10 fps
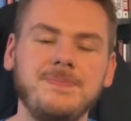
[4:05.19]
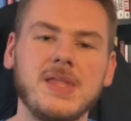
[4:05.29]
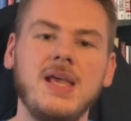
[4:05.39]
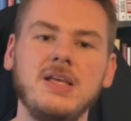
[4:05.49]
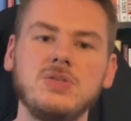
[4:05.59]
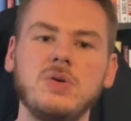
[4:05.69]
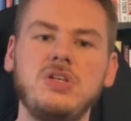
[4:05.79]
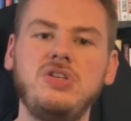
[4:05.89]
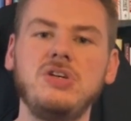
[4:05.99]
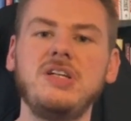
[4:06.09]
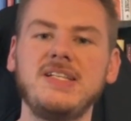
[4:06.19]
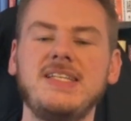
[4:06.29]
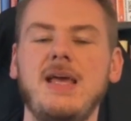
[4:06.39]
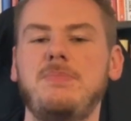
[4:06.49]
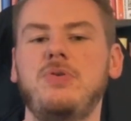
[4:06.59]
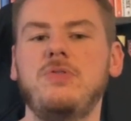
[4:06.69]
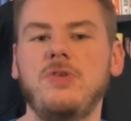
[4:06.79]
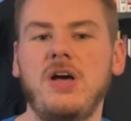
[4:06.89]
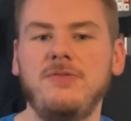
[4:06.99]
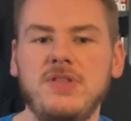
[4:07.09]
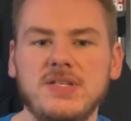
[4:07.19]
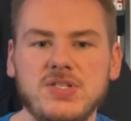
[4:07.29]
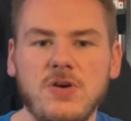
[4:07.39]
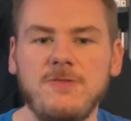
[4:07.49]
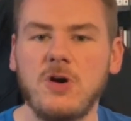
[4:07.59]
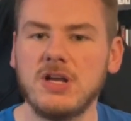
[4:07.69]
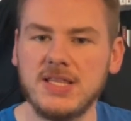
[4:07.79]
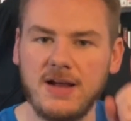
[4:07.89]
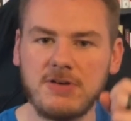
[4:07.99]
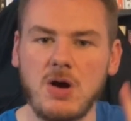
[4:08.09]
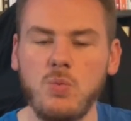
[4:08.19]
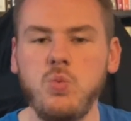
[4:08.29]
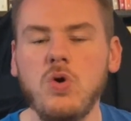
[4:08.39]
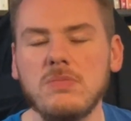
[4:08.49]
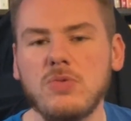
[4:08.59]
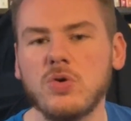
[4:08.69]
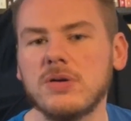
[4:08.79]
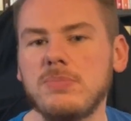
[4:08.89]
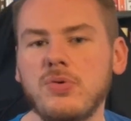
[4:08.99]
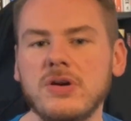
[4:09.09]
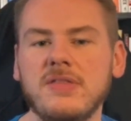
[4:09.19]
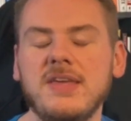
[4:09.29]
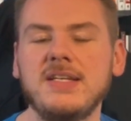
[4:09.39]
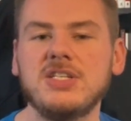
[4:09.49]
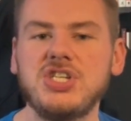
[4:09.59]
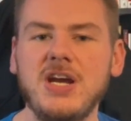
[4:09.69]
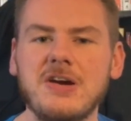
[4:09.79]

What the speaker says: So a good example of this so far, and then I've got one more important thing to share.